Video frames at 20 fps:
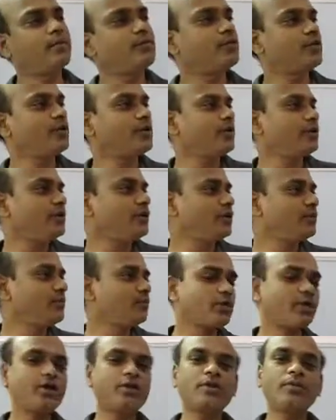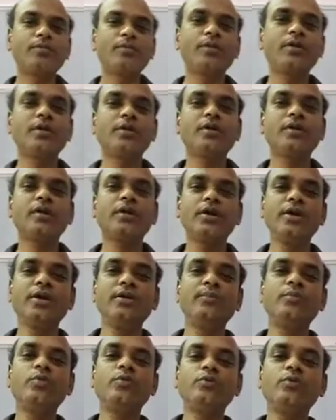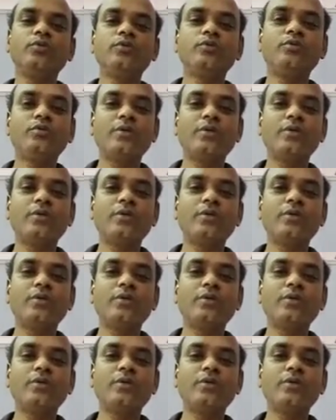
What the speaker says: the important topic: input,